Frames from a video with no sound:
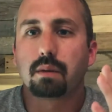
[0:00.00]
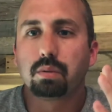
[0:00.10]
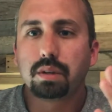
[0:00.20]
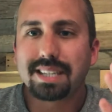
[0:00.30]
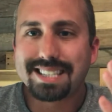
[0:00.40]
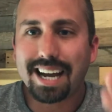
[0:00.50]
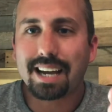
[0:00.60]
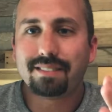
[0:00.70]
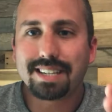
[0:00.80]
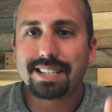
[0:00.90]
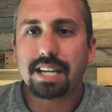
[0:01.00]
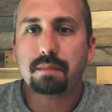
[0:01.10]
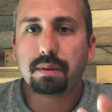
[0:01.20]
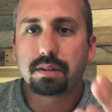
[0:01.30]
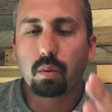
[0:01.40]
really dive in
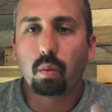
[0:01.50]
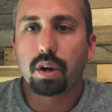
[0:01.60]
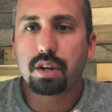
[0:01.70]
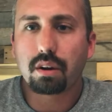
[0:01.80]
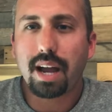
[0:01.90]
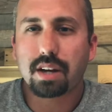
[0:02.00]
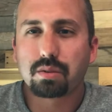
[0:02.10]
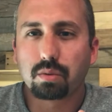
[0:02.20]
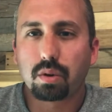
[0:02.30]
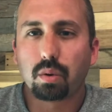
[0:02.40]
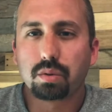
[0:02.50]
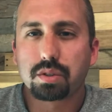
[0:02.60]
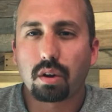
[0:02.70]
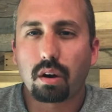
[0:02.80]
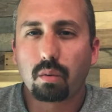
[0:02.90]
deep into what your actual
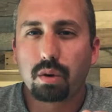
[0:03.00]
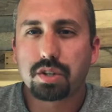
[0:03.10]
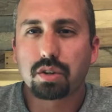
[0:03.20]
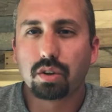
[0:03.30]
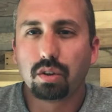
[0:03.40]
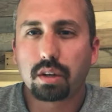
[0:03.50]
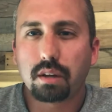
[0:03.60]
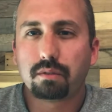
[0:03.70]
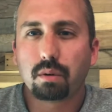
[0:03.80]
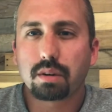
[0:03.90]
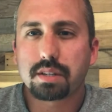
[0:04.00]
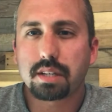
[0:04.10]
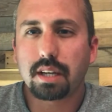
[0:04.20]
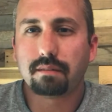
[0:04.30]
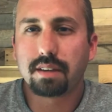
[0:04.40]
goals are, what you're looking for, to
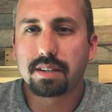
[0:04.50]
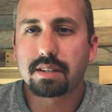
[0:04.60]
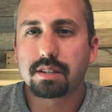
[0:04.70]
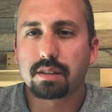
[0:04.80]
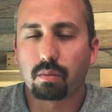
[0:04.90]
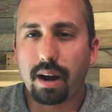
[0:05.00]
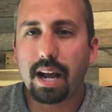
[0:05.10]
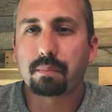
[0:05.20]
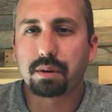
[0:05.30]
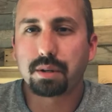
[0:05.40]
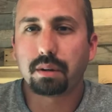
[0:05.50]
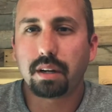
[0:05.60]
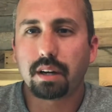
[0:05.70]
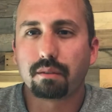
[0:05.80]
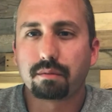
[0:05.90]
see if this is the right
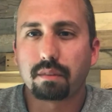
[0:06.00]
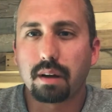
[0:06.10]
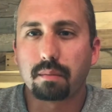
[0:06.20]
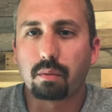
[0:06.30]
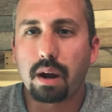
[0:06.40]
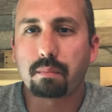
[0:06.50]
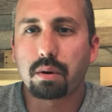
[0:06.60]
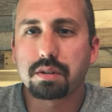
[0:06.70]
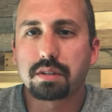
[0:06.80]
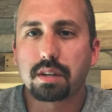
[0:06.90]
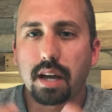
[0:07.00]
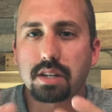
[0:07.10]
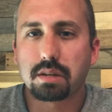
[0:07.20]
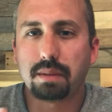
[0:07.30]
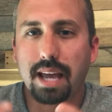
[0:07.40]
opportunity and if I'm the right person to
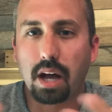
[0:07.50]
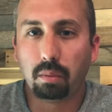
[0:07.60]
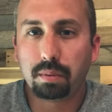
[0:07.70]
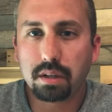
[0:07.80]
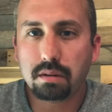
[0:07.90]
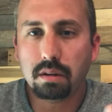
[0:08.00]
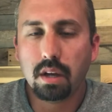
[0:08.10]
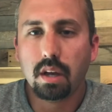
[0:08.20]
actually be helping you.